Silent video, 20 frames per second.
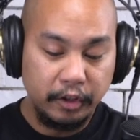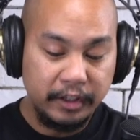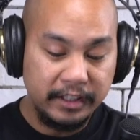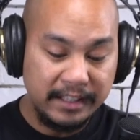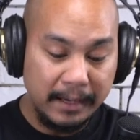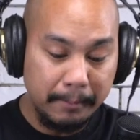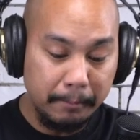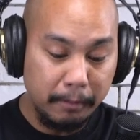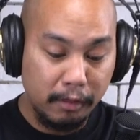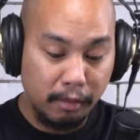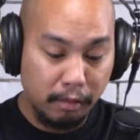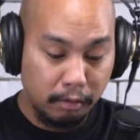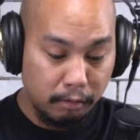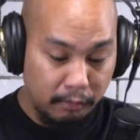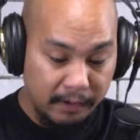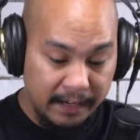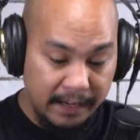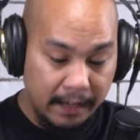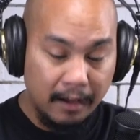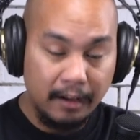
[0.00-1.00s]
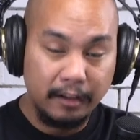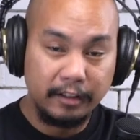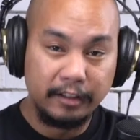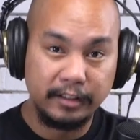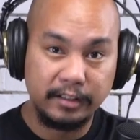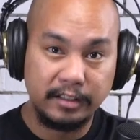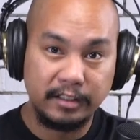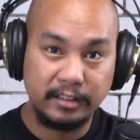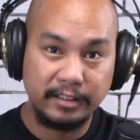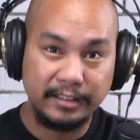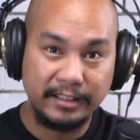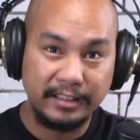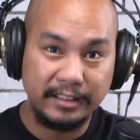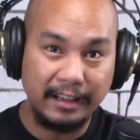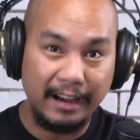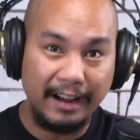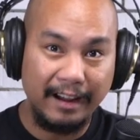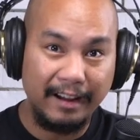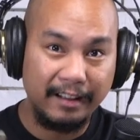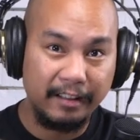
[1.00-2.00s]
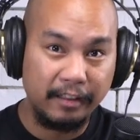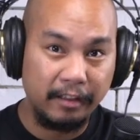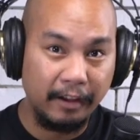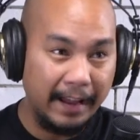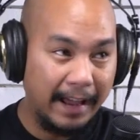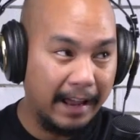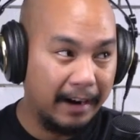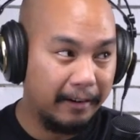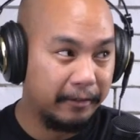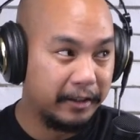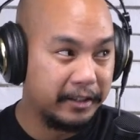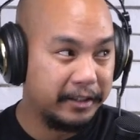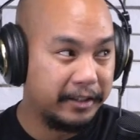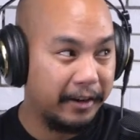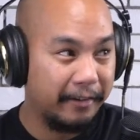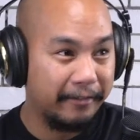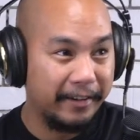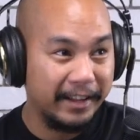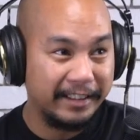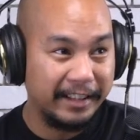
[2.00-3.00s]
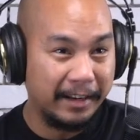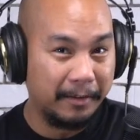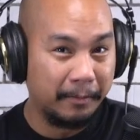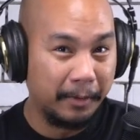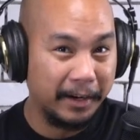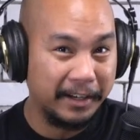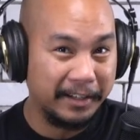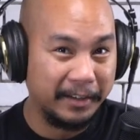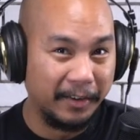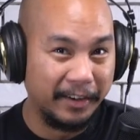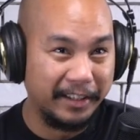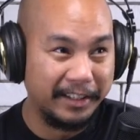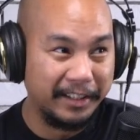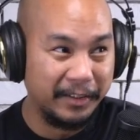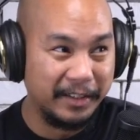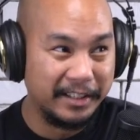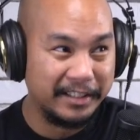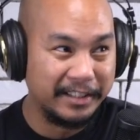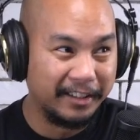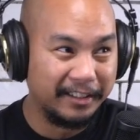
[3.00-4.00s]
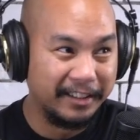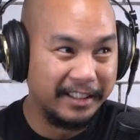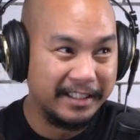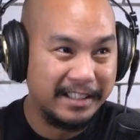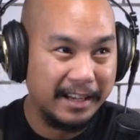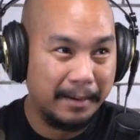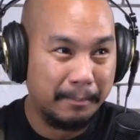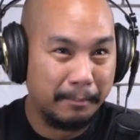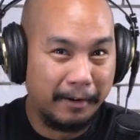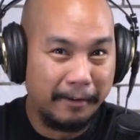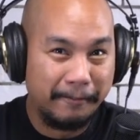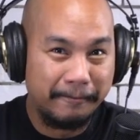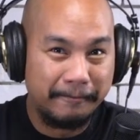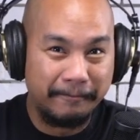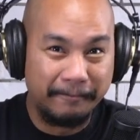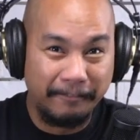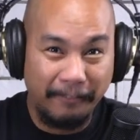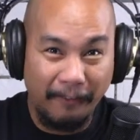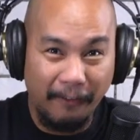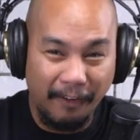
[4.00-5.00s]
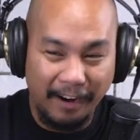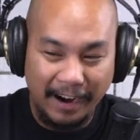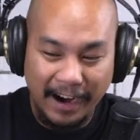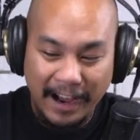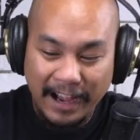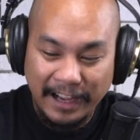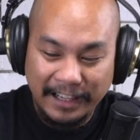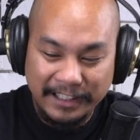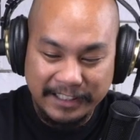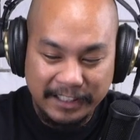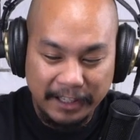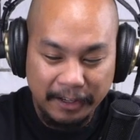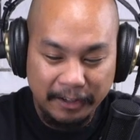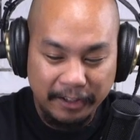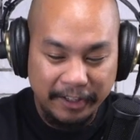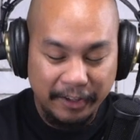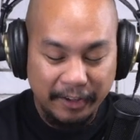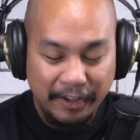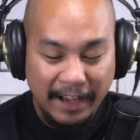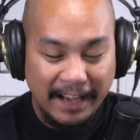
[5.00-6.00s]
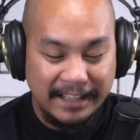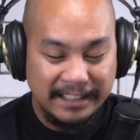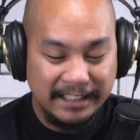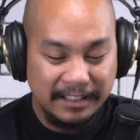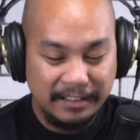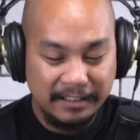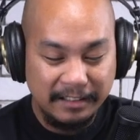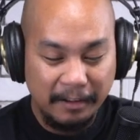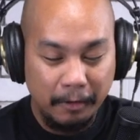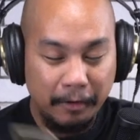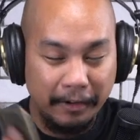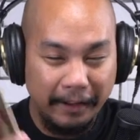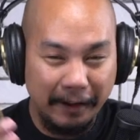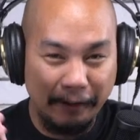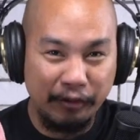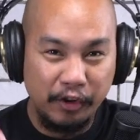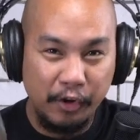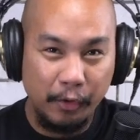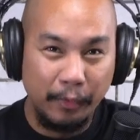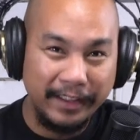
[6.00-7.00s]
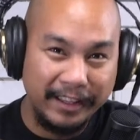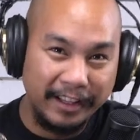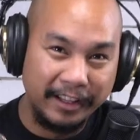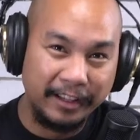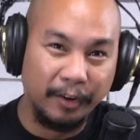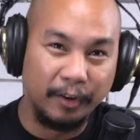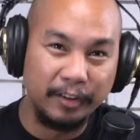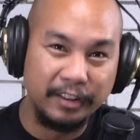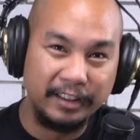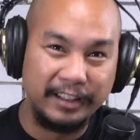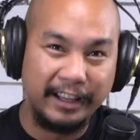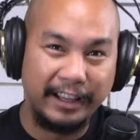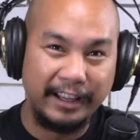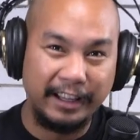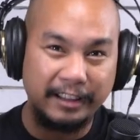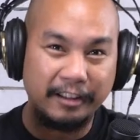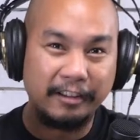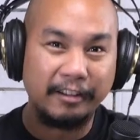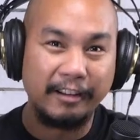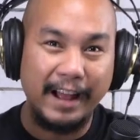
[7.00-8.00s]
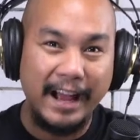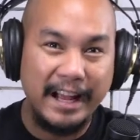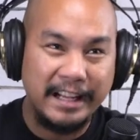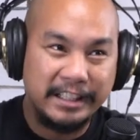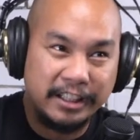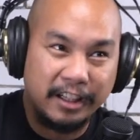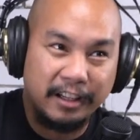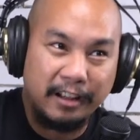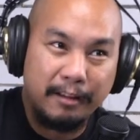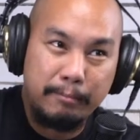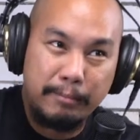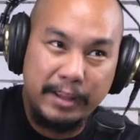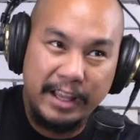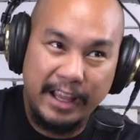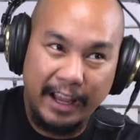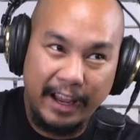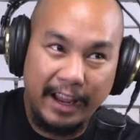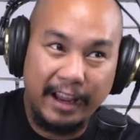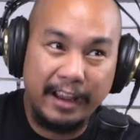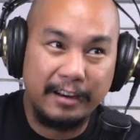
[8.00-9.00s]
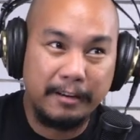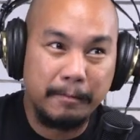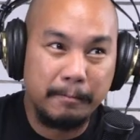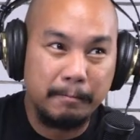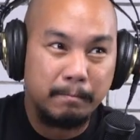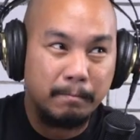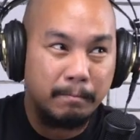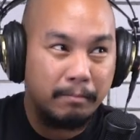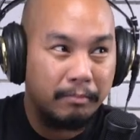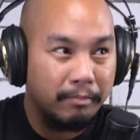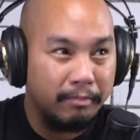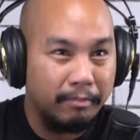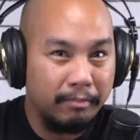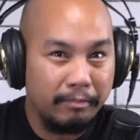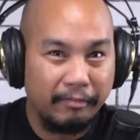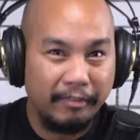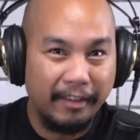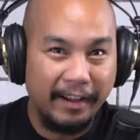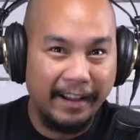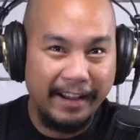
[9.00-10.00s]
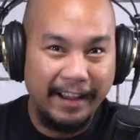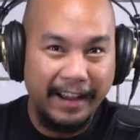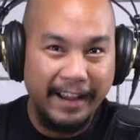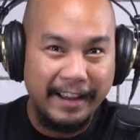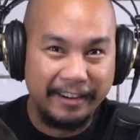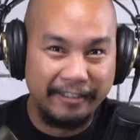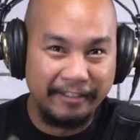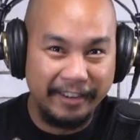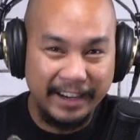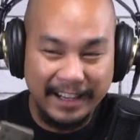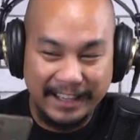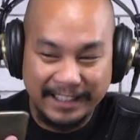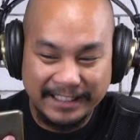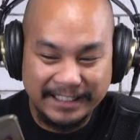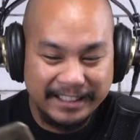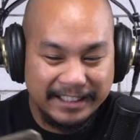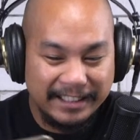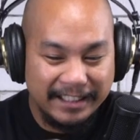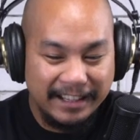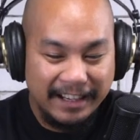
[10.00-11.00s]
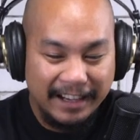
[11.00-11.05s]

December 3, because the anniversary event that we're going to is on December 4. So you guys, if you win the golden ticket, you'll actually be in ahead of us.